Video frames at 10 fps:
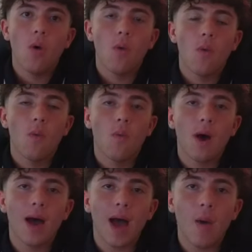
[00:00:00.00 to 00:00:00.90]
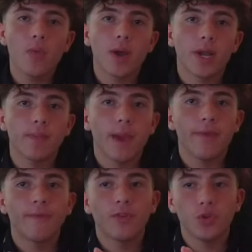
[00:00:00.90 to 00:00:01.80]
what I would
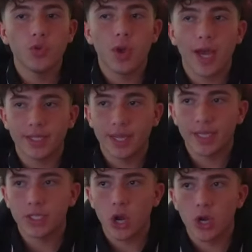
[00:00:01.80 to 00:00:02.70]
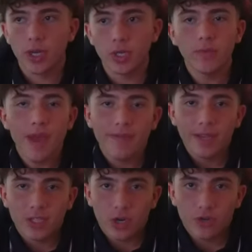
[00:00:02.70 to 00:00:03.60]
recommend for you guys to get started is you don't even have to
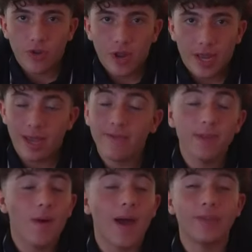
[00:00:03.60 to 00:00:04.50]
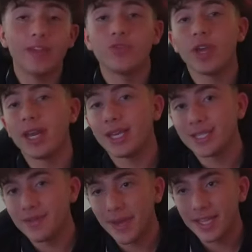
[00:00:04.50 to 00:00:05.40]
get started trading, even though I think trading is
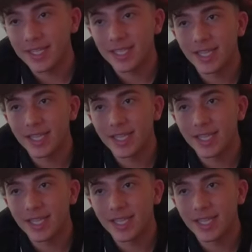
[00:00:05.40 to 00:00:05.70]
the best.